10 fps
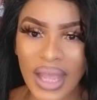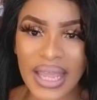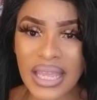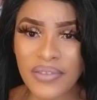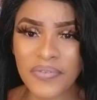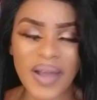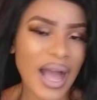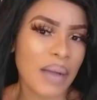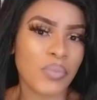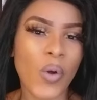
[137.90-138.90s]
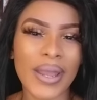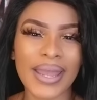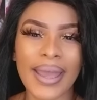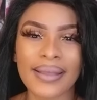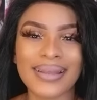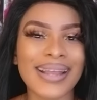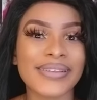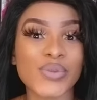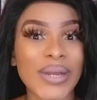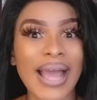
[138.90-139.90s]
if I'm okay, that
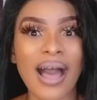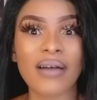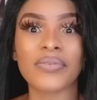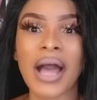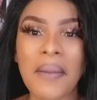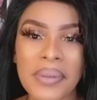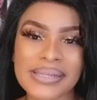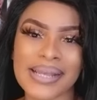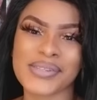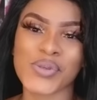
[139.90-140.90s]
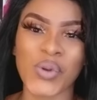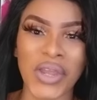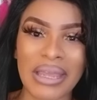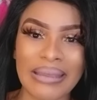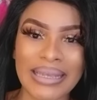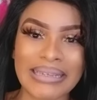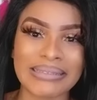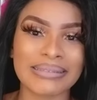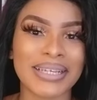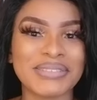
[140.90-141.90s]
is when I have appetite to
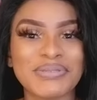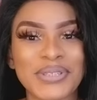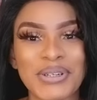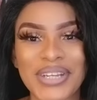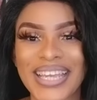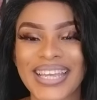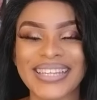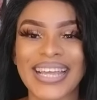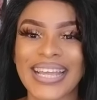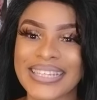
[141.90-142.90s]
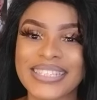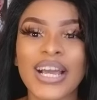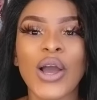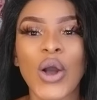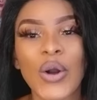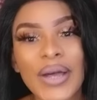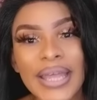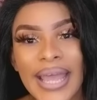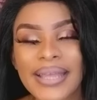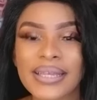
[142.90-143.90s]
eat, I feel okay then.
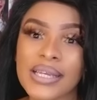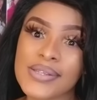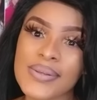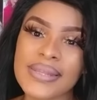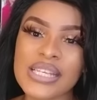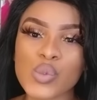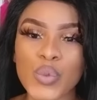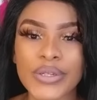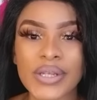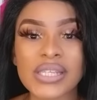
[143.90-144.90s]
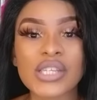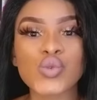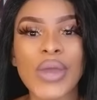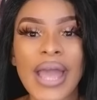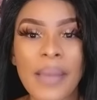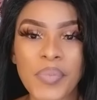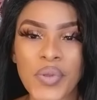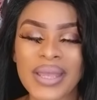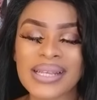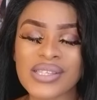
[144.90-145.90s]
Okay, so this product, it will help
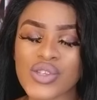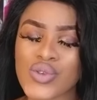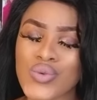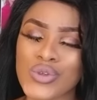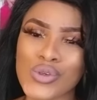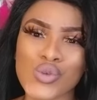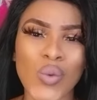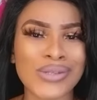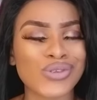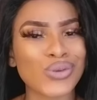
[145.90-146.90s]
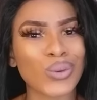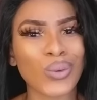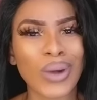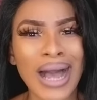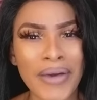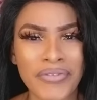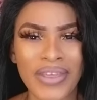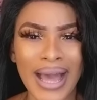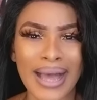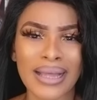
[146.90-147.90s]
you in case you just want to have
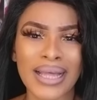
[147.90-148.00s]
that,